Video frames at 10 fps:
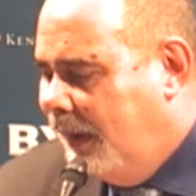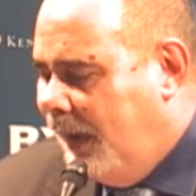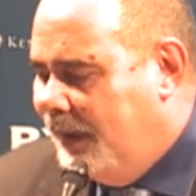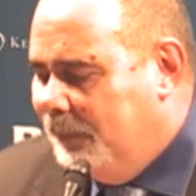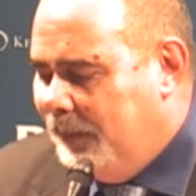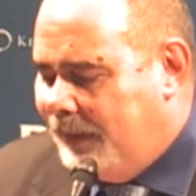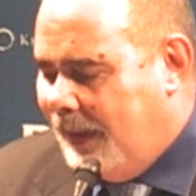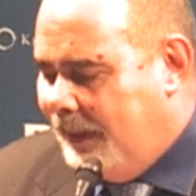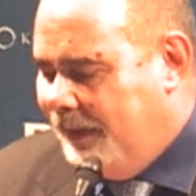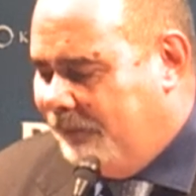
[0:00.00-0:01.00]
and we
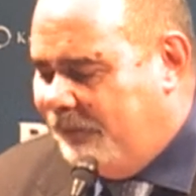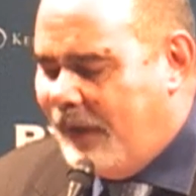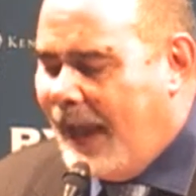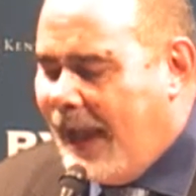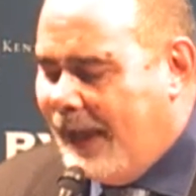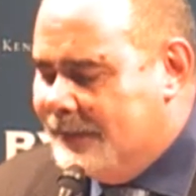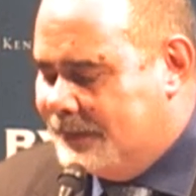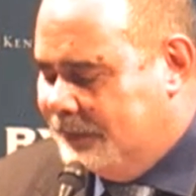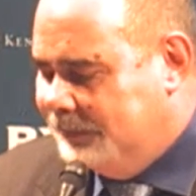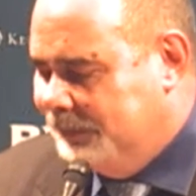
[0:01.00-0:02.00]
can face
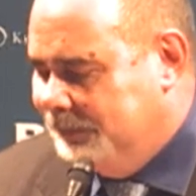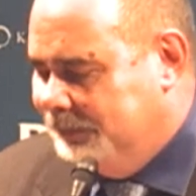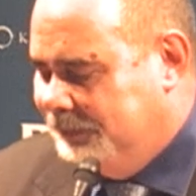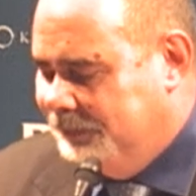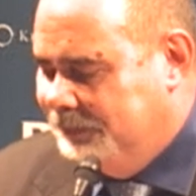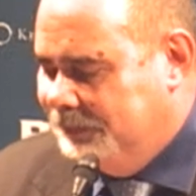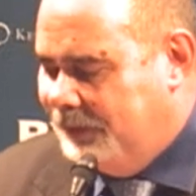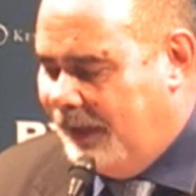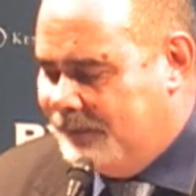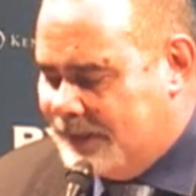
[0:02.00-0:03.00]
to, to, to
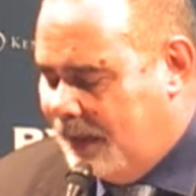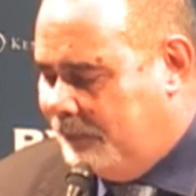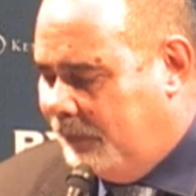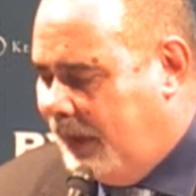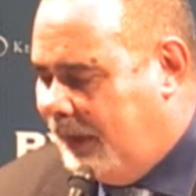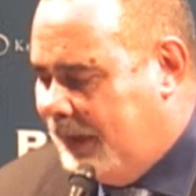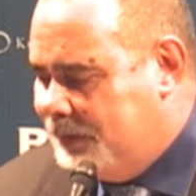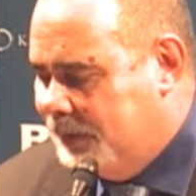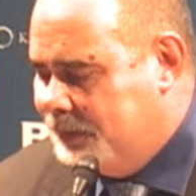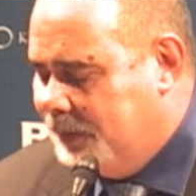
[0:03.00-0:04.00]
have some
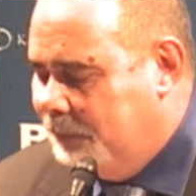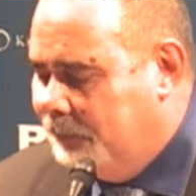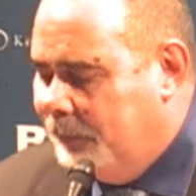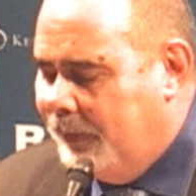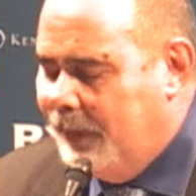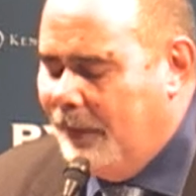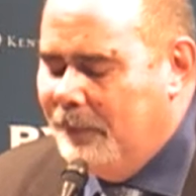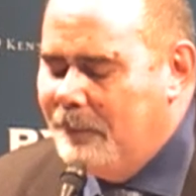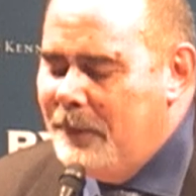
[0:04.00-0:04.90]
relationship with them.